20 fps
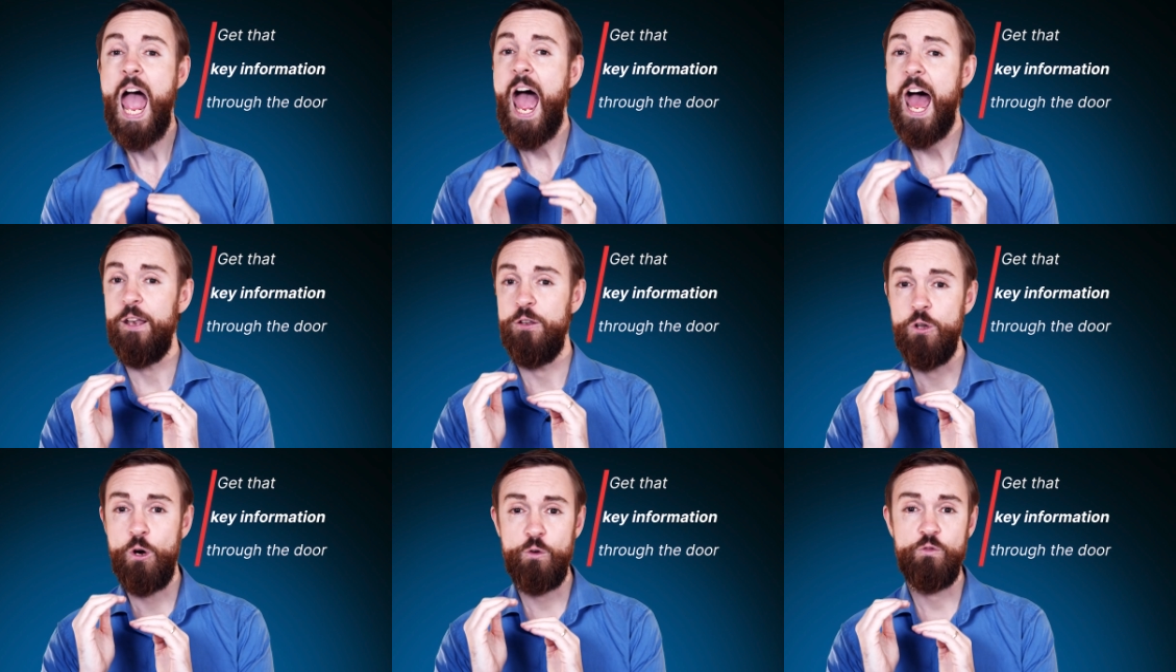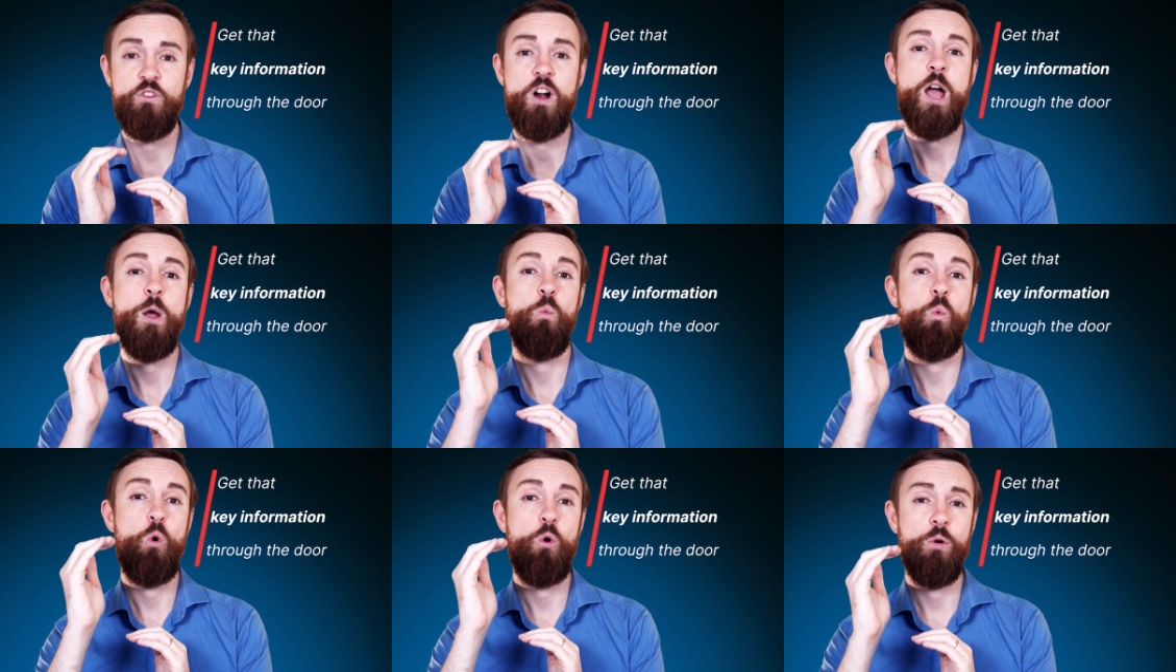and not
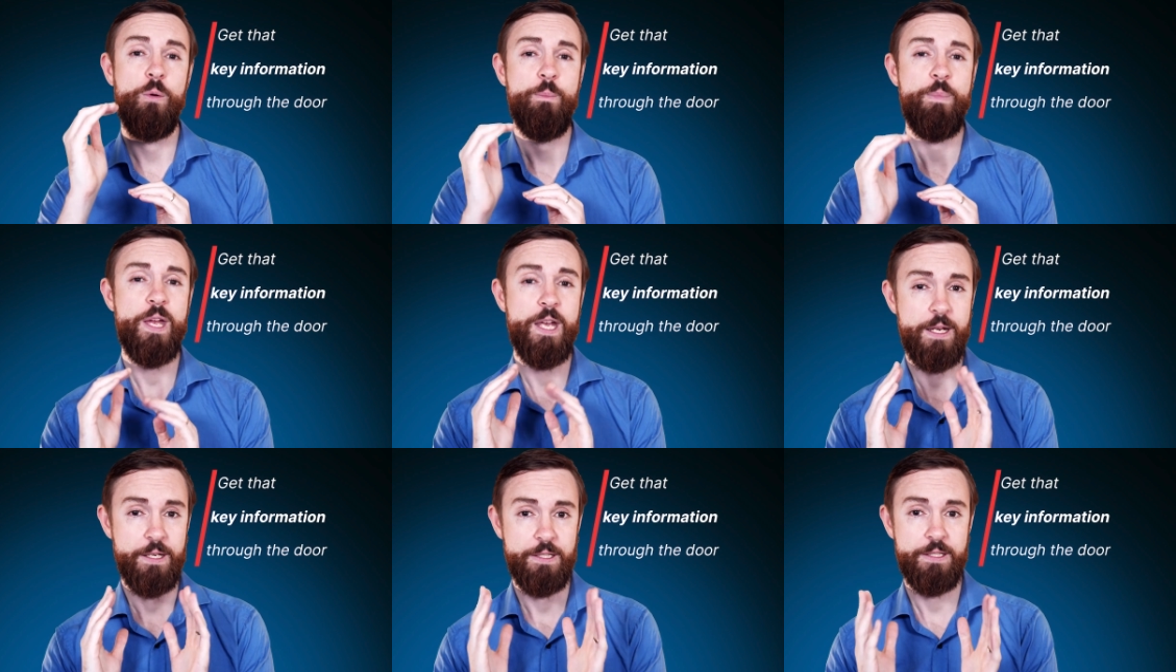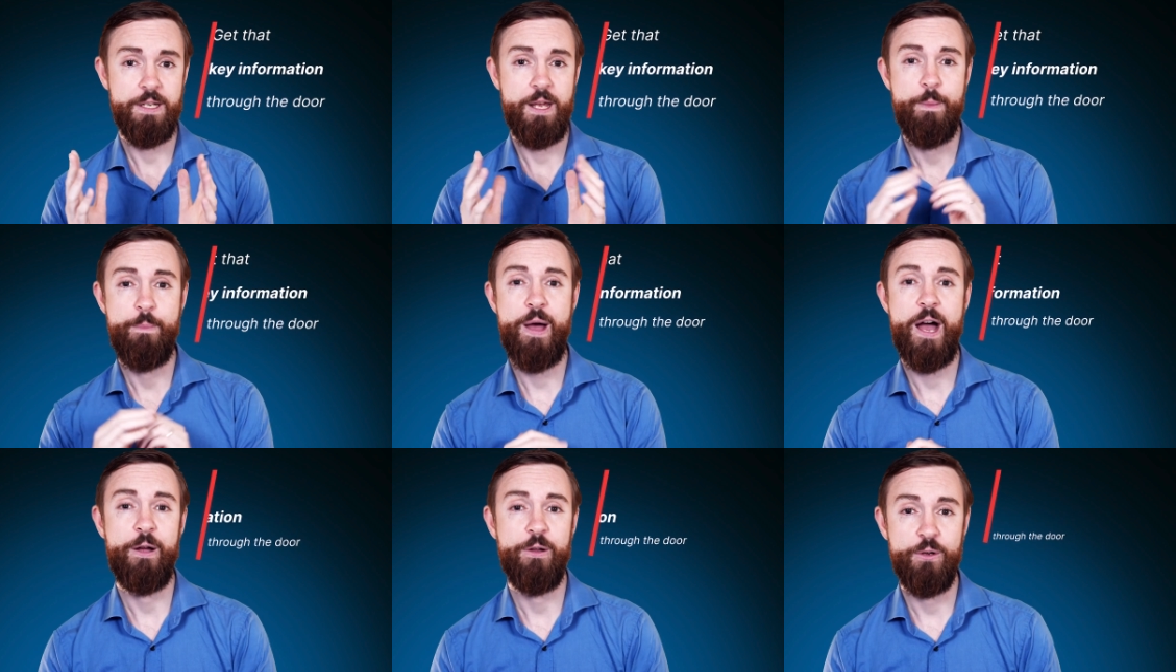write War and Peace
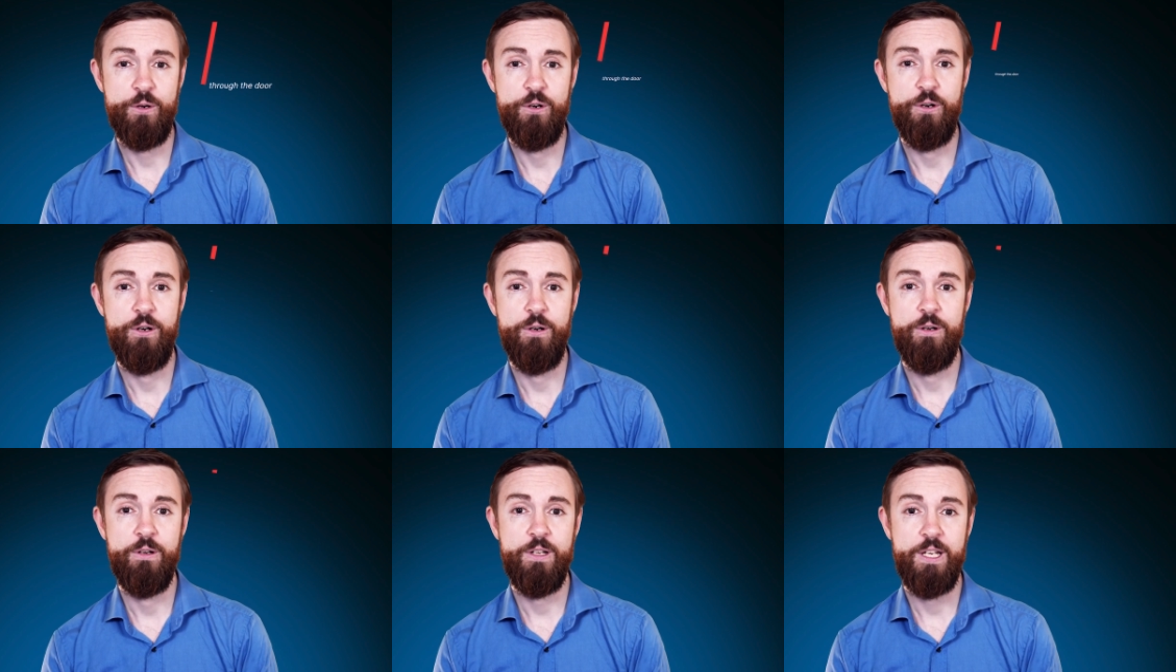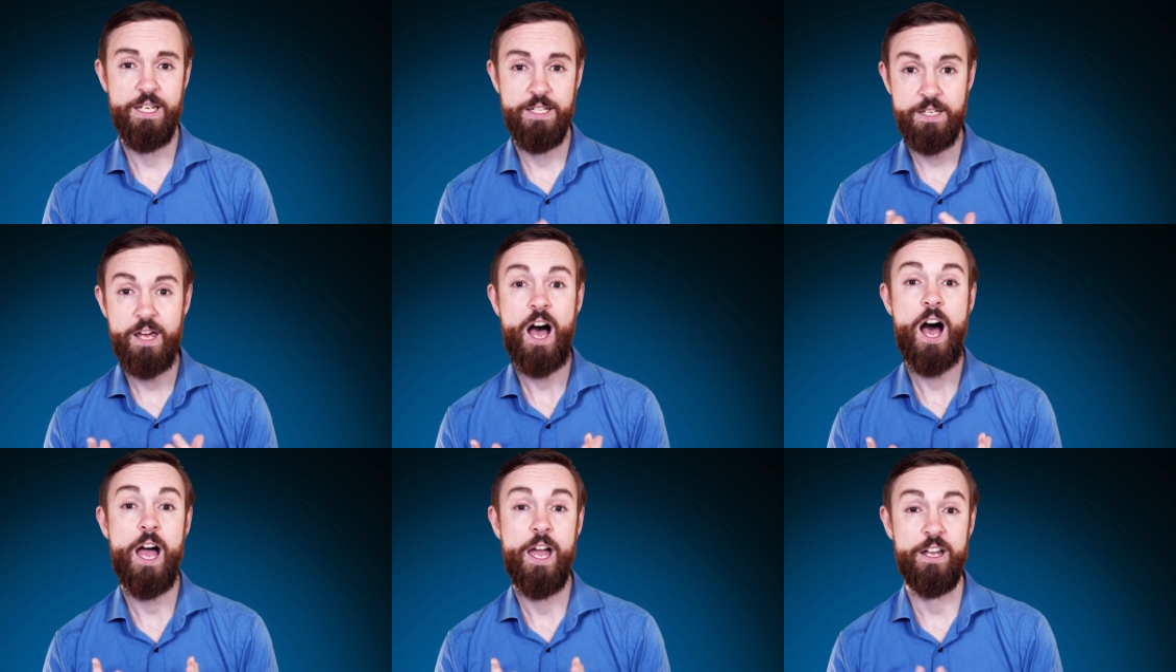about your
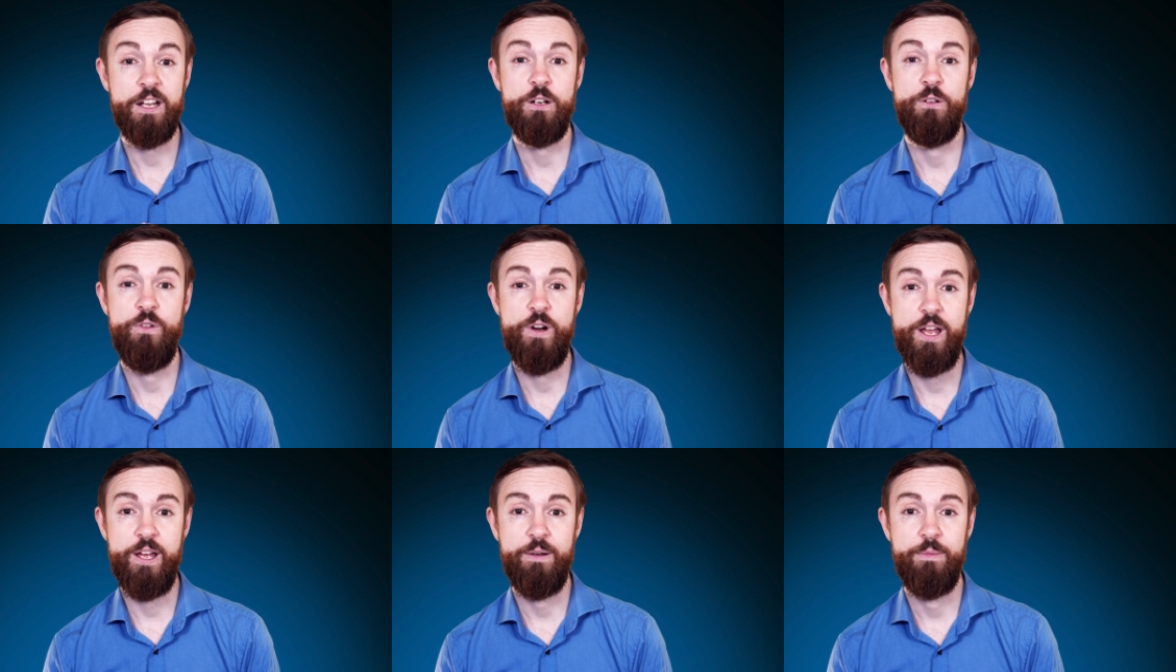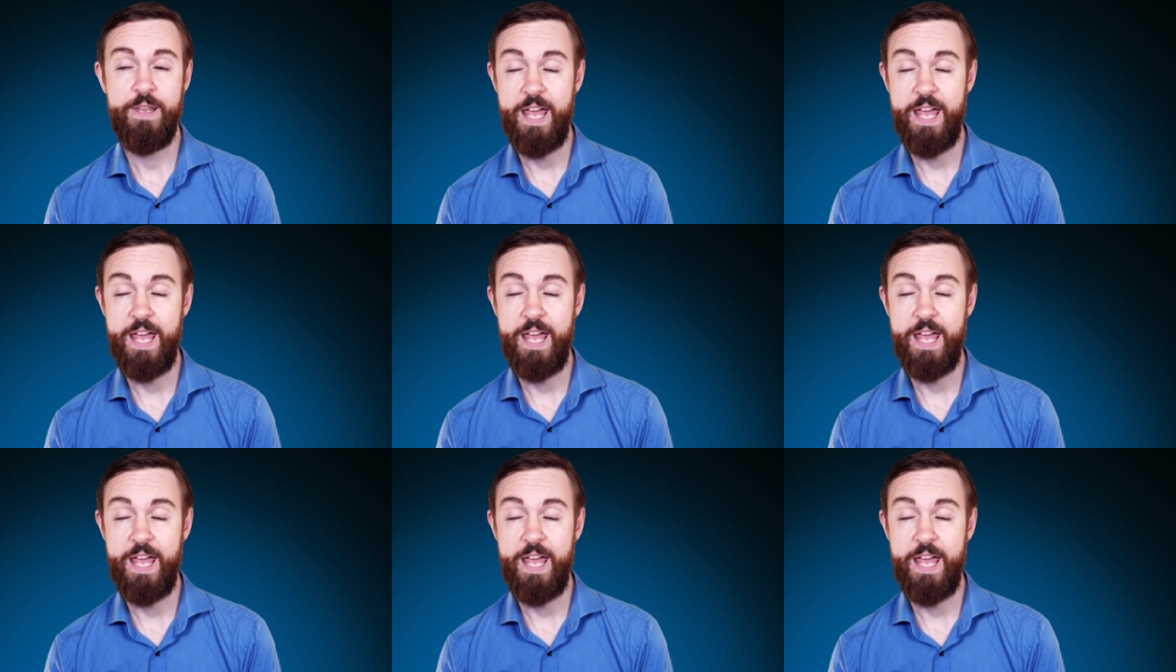entire career.